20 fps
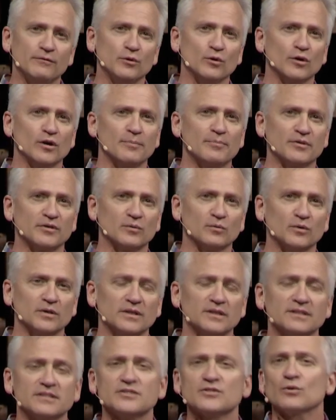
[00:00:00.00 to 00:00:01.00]
you are up at the
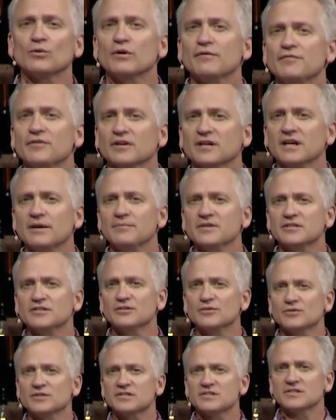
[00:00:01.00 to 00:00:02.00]
Woodlands or if you're coming
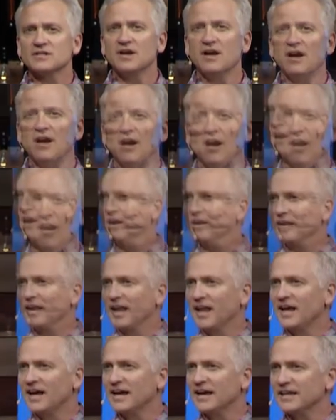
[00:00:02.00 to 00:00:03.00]
to us
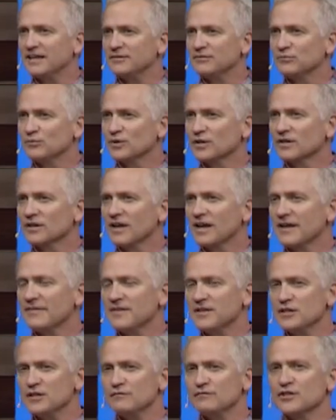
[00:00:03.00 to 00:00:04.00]
online, we're glad
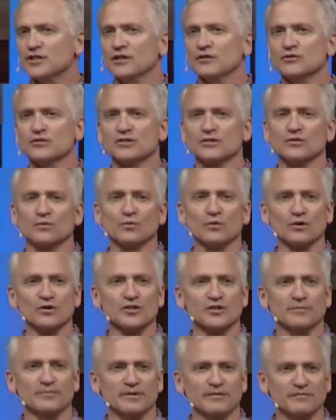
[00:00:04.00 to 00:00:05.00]
that you've chosen to
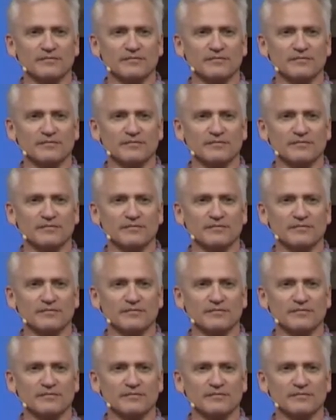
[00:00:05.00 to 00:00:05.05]
worship at